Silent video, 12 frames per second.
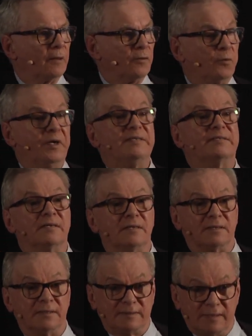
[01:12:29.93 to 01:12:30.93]
the reason
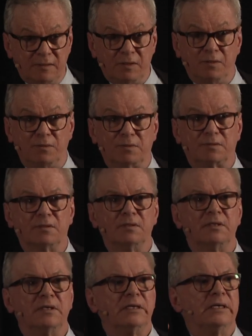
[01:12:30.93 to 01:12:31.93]
it continues
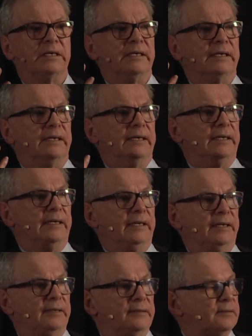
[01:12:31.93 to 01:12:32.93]

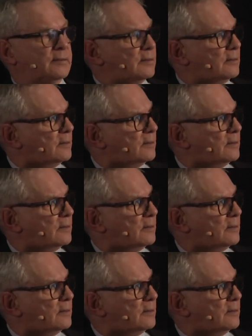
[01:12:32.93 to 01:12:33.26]
is,